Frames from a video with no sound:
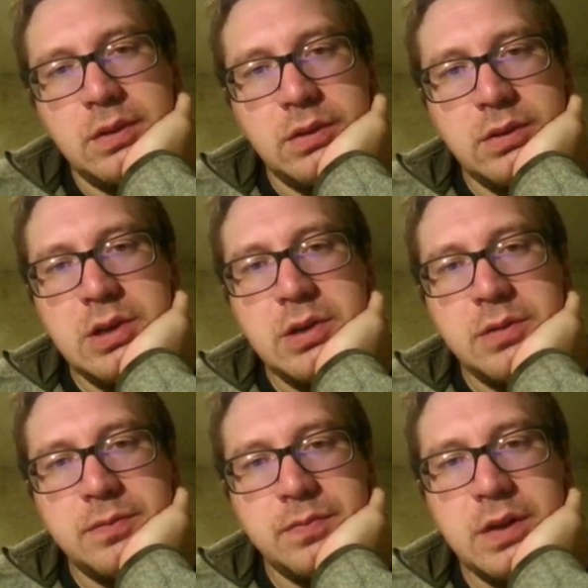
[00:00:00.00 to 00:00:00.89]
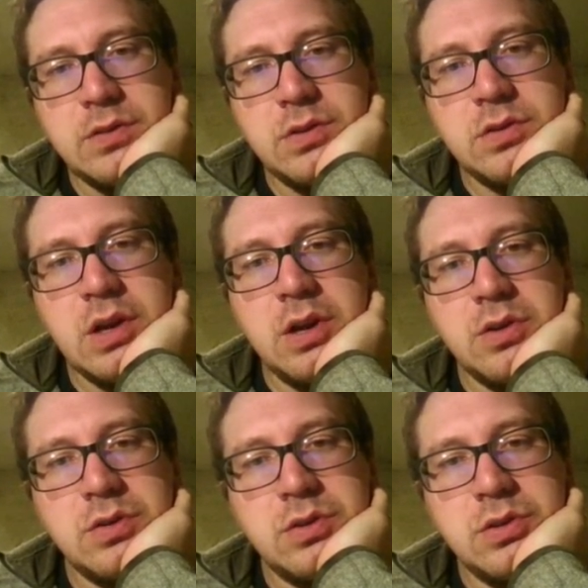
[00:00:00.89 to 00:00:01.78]
You know, as a designer,
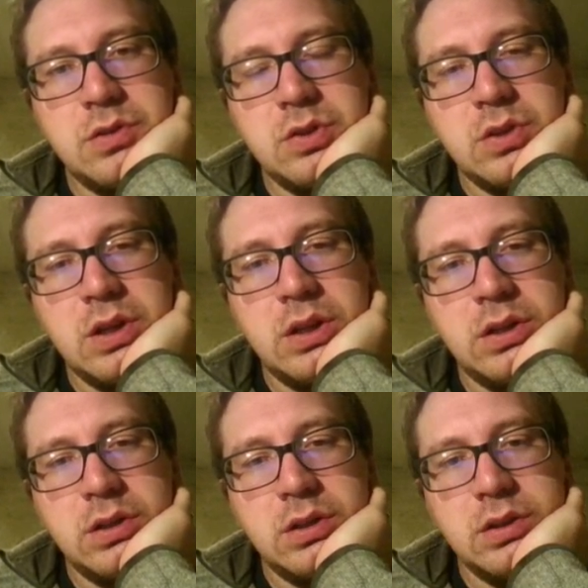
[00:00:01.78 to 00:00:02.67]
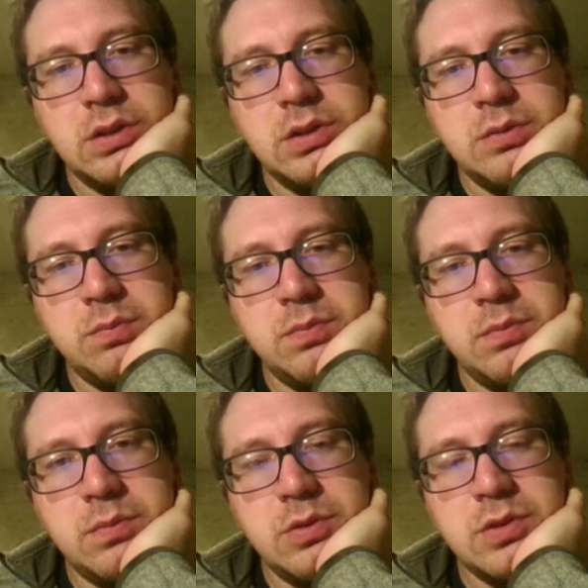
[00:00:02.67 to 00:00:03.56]
it's good to like
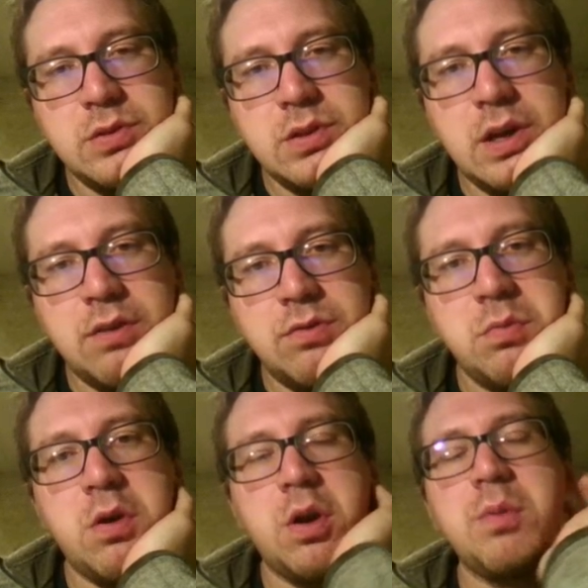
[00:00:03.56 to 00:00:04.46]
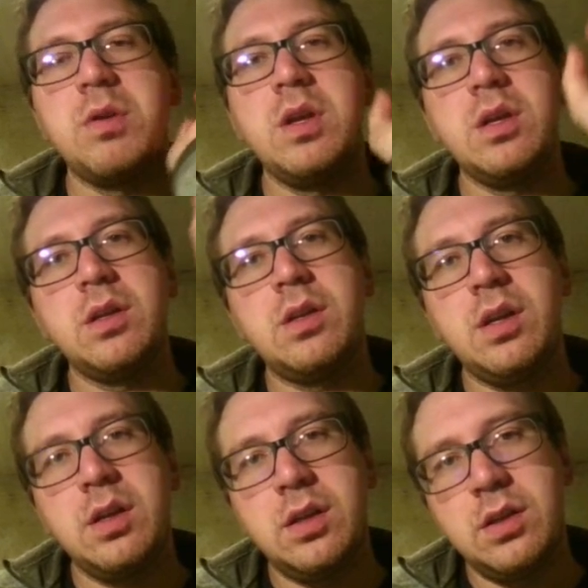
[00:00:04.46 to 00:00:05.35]
just have some harmony in
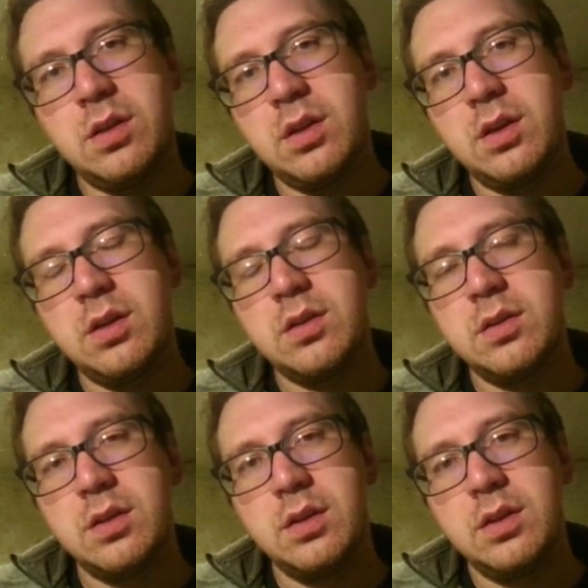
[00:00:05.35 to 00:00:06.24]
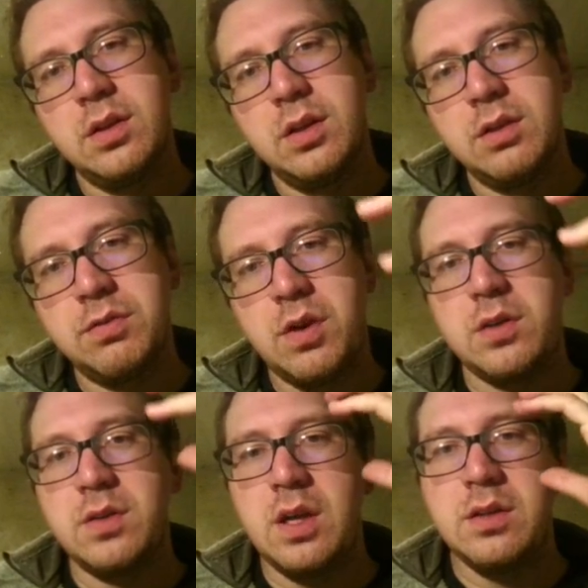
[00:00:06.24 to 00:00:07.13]
like the
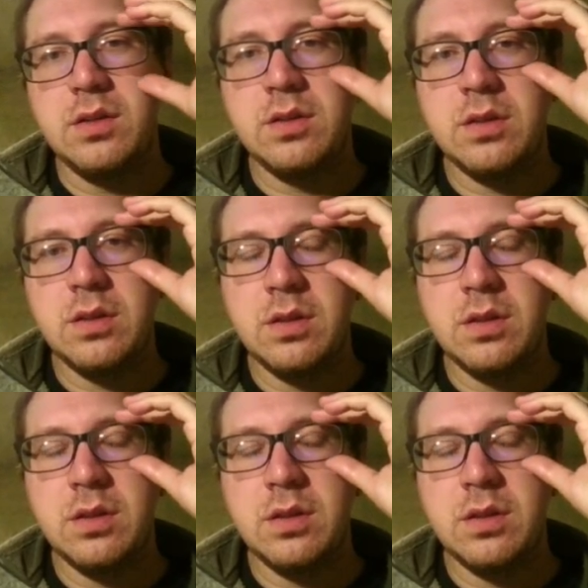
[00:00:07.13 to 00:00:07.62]
font sizes and